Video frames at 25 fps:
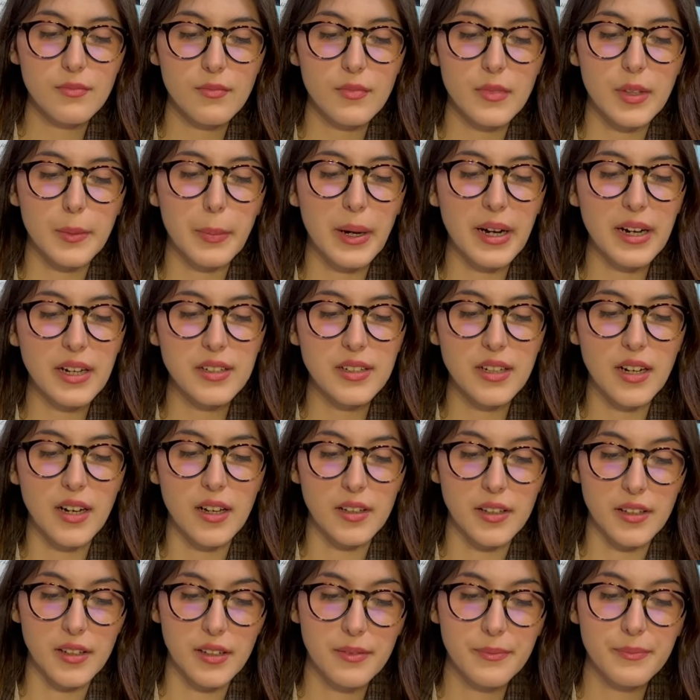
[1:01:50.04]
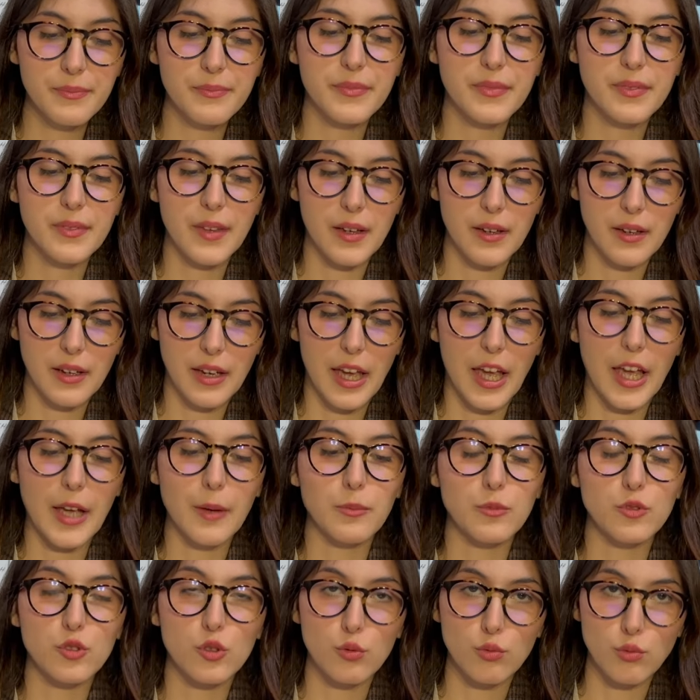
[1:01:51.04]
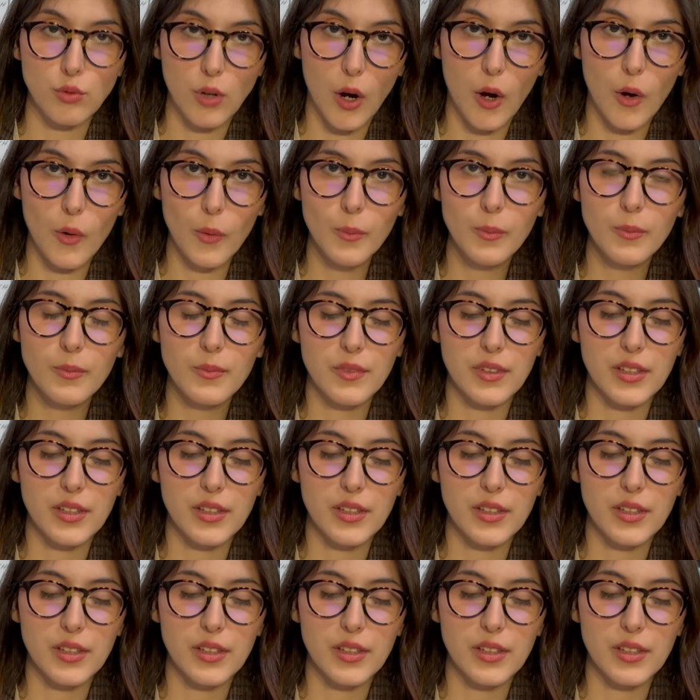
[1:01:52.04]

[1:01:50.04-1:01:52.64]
The Bacchanalia came to Rome,